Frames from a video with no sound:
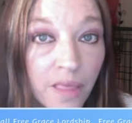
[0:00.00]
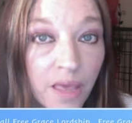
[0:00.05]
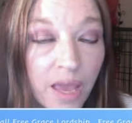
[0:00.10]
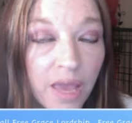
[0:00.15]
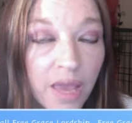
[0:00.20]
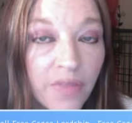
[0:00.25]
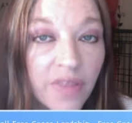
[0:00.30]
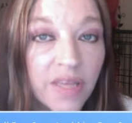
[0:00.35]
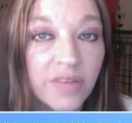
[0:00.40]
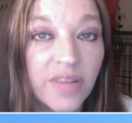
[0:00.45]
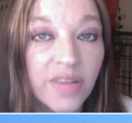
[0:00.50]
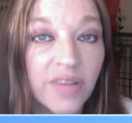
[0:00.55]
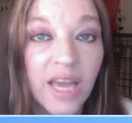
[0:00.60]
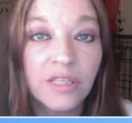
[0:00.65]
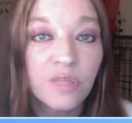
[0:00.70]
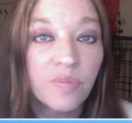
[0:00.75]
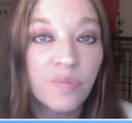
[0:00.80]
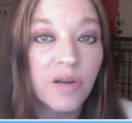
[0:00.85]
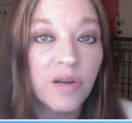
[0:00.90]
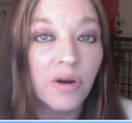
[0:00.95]
And then that
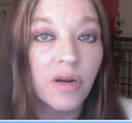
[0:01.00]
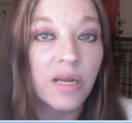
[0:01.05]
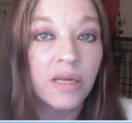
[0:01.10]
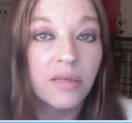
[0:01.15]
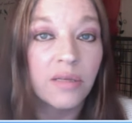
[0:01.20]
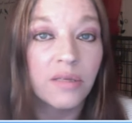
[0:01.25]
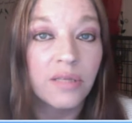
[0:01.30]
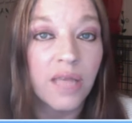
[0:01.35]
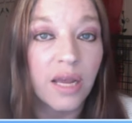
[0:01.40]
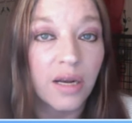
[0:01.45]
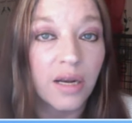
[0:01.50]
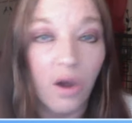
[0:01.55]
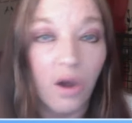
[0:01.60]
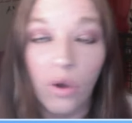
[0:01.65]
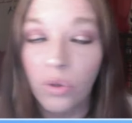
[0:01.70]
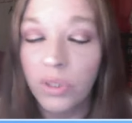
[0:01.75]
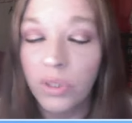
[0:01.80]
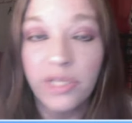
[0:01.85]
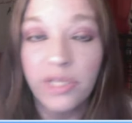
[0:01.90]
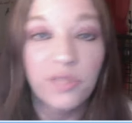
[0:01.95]
spirit, that
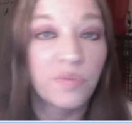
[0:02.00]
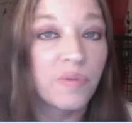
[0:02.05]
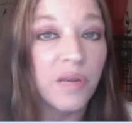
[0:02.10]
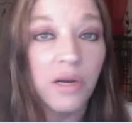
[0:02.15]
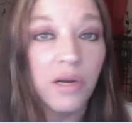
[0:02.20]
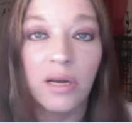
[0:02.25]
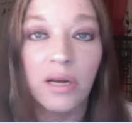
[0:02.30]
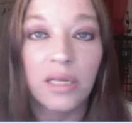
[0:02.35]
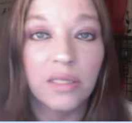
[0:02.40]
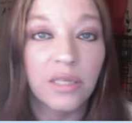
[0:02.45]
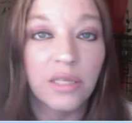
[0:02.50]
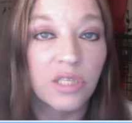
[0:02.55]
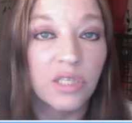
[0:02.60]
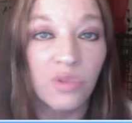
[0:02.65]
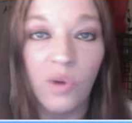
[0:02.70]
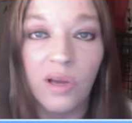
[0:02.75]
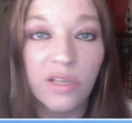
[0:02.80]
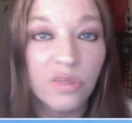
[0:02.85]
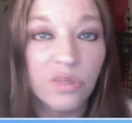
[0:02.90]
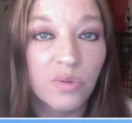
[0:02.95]
Holy Spirit that
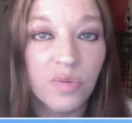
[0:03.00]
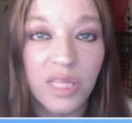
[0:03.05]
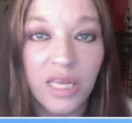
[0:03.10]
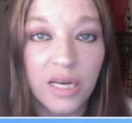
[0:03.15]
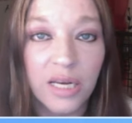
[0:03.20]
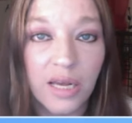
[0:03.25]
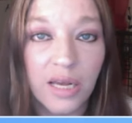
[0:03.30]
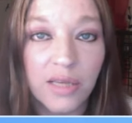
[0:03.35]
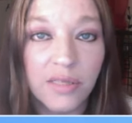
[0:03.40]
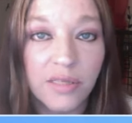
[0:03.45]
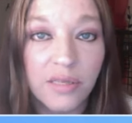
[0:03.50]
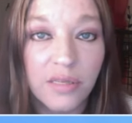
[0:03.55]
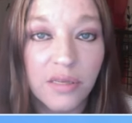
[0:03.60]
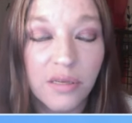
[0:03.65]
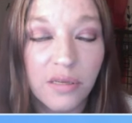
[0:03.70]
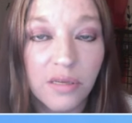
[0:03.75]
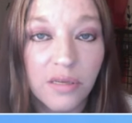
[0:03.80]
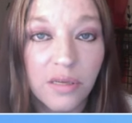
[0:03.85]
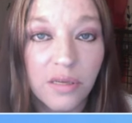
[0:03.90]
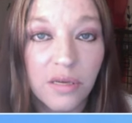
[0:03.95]
dwells within us,
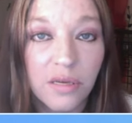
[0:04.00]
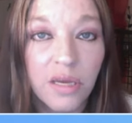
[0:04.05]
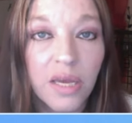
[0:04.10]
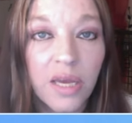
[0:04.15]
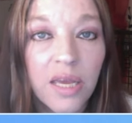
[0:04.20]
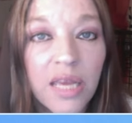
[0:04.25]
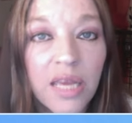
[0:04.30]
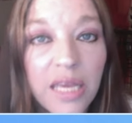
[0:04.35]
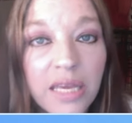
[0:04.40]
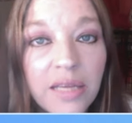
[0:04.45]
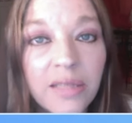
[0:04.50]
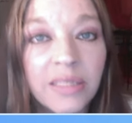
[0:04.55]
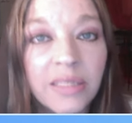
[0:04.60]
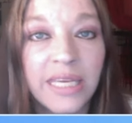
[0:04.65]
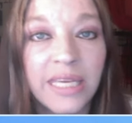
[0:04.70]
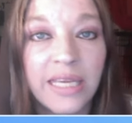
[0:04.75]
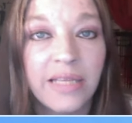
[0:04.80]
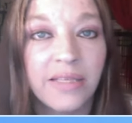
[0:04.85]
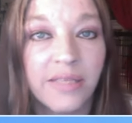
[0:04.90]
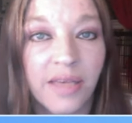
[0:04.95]
he
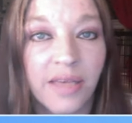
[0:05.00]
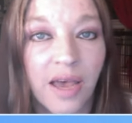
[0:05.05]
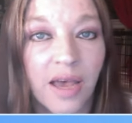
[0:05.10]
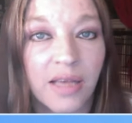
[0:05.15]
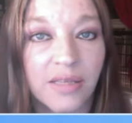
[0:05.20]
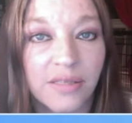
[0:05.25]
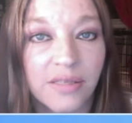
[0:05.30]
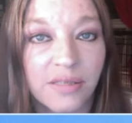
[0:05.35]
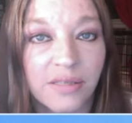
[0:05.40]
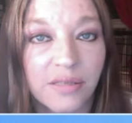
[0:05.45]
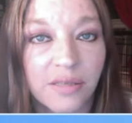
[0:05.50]
leads us,